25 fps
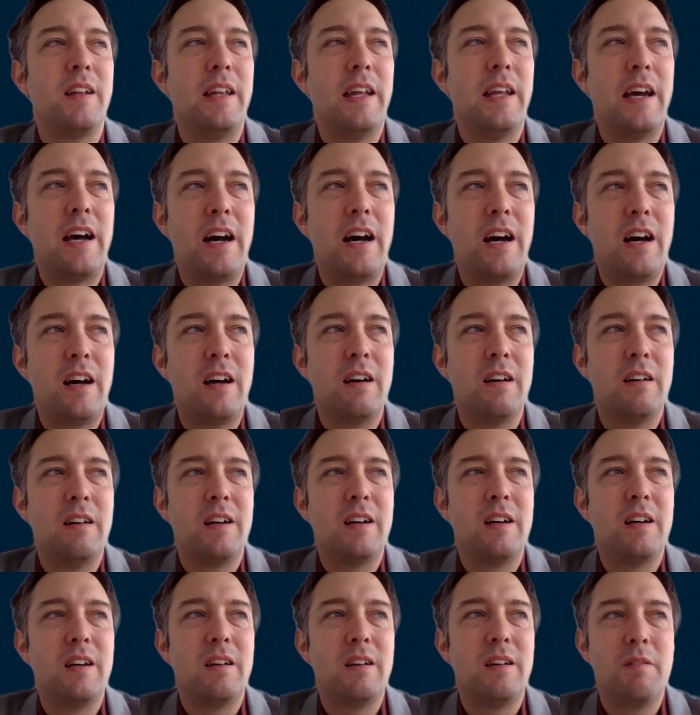there are
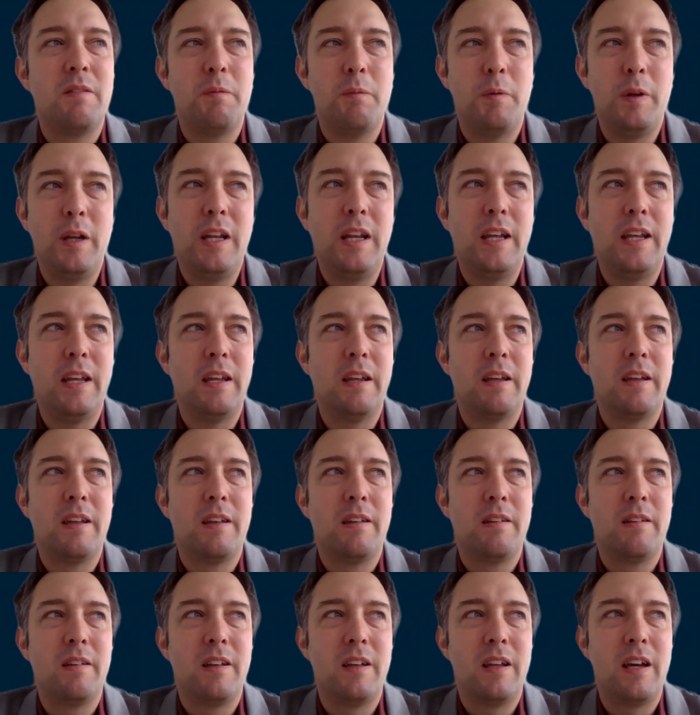really
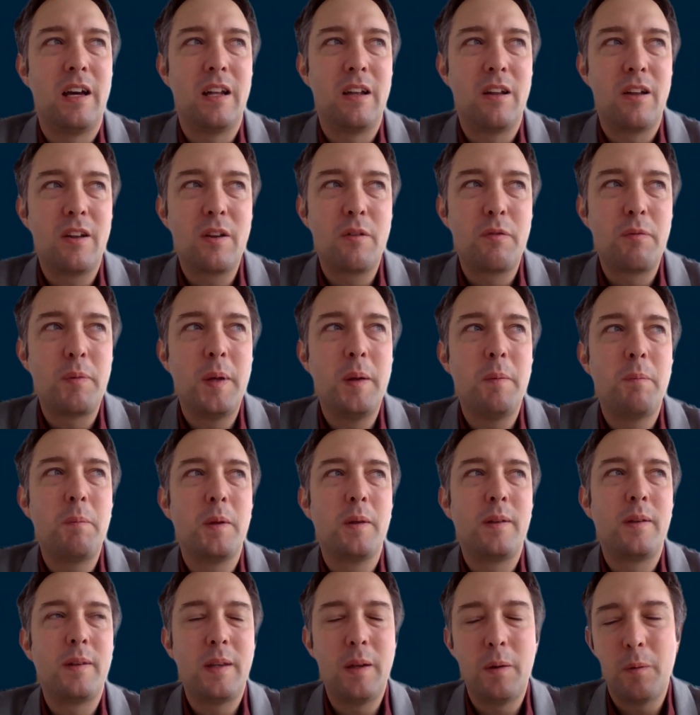a lot of
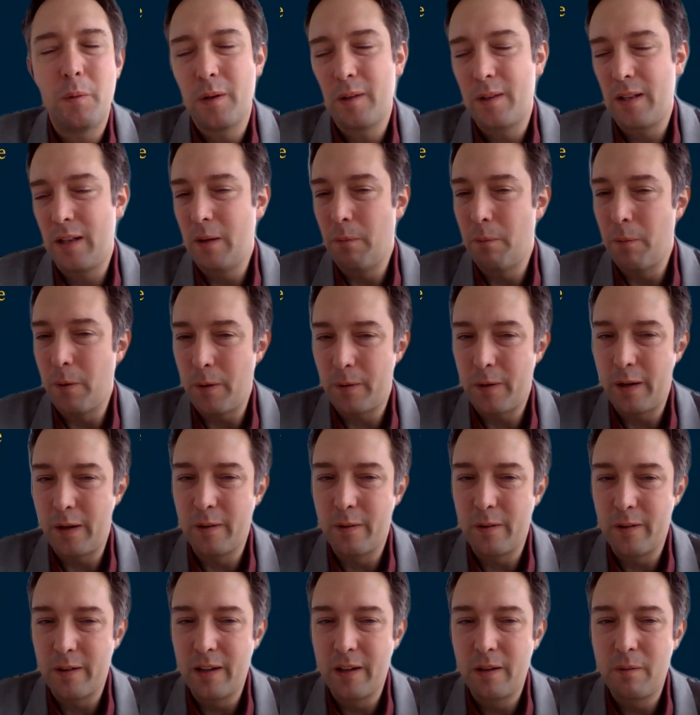people seriously
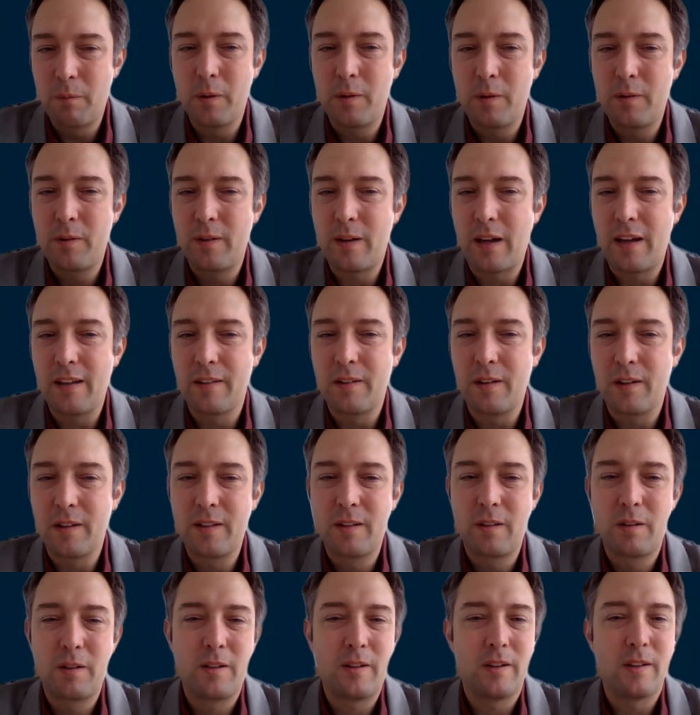working on it, which are
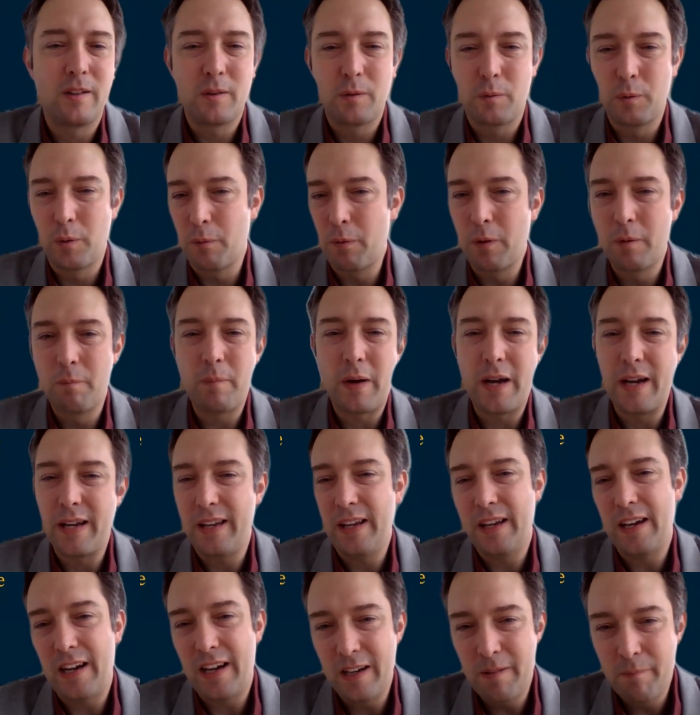not just driven by
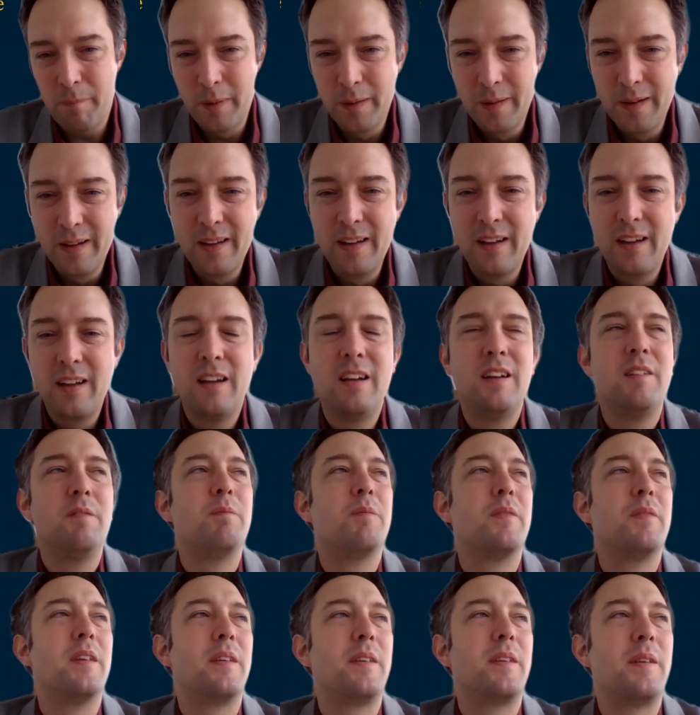the hype.
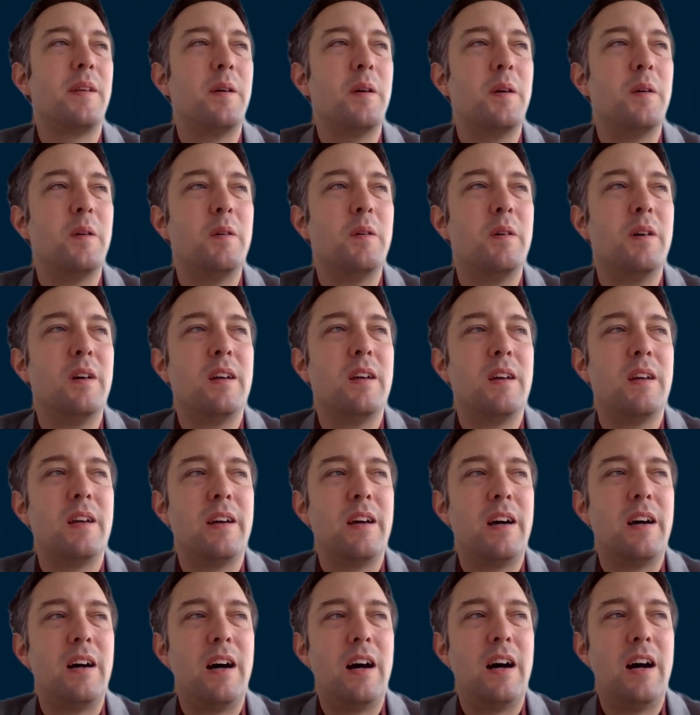So
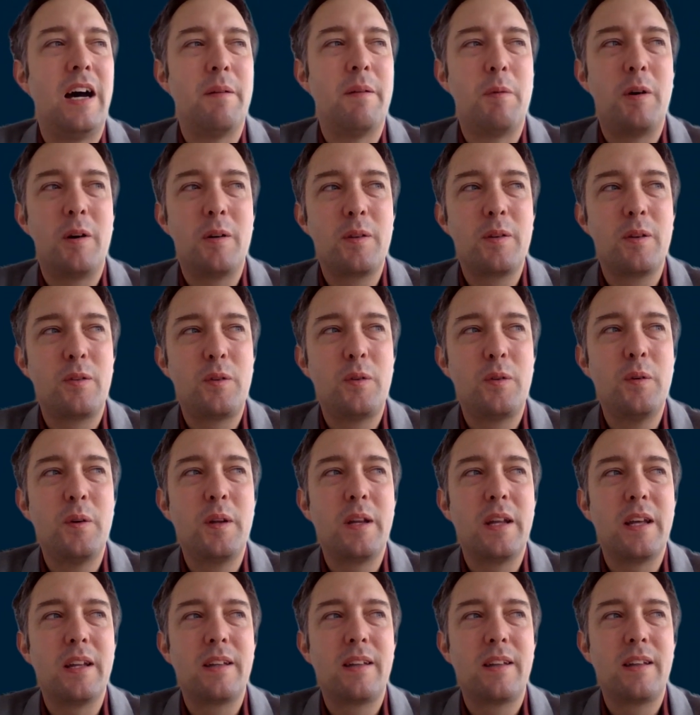I'm also
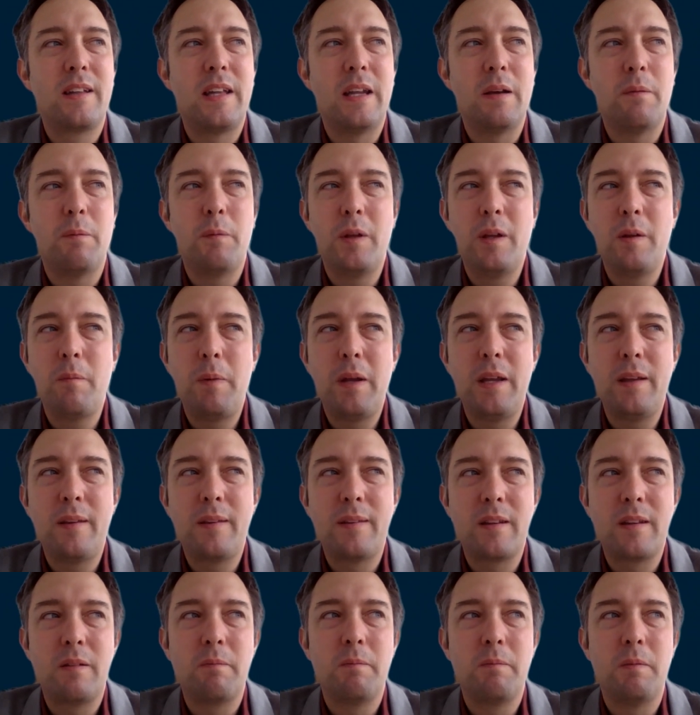sure that there will be
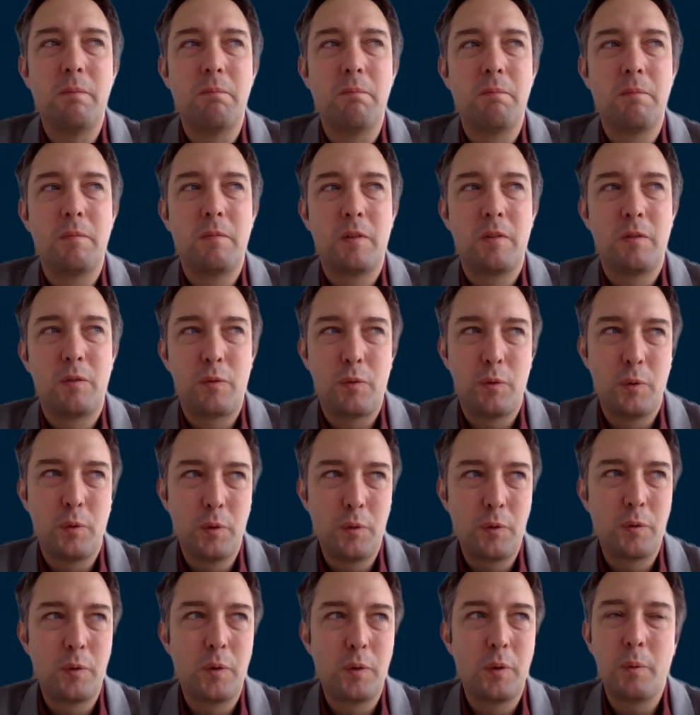some
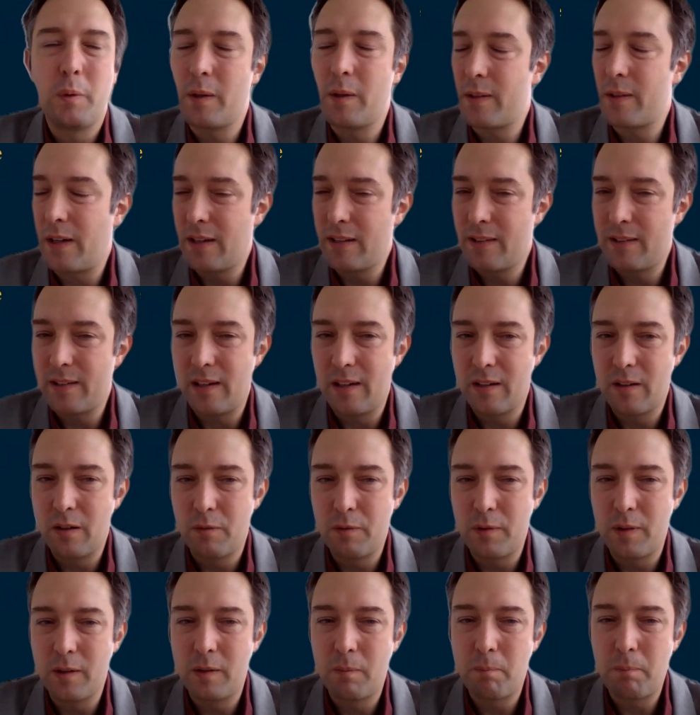fruitful results out
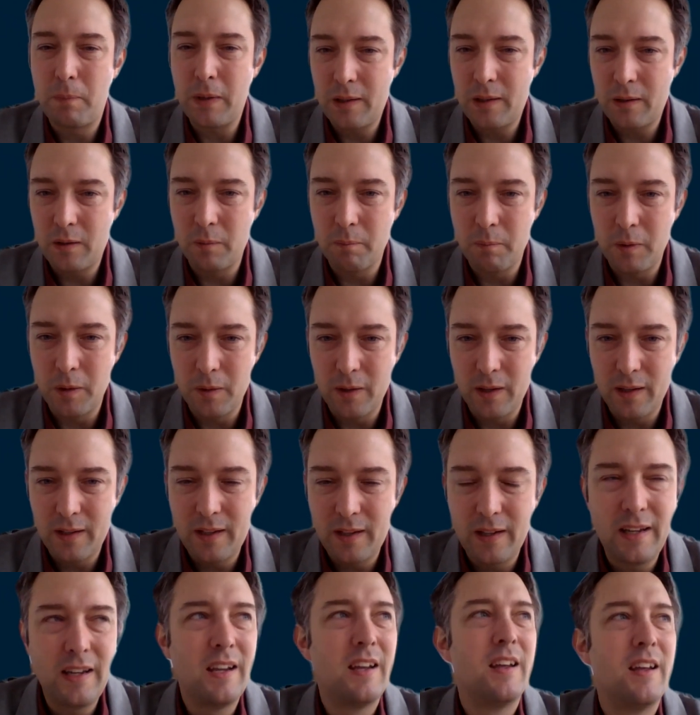of this big
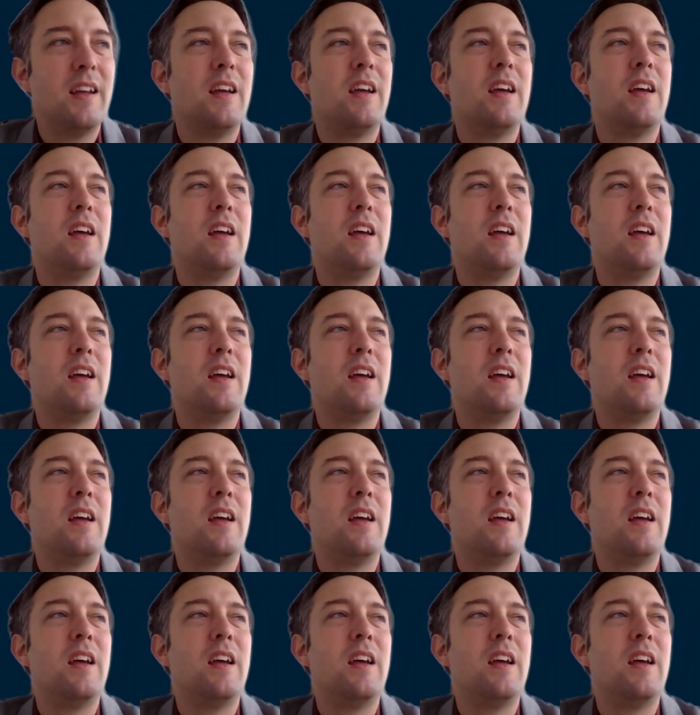community.